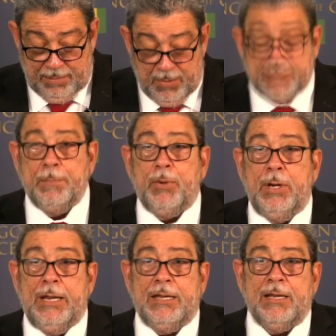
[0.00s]
but the
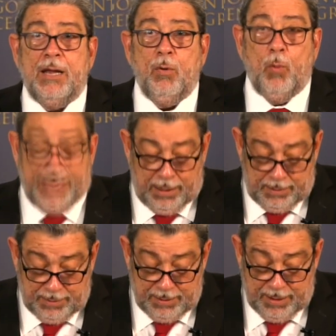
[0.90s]
political will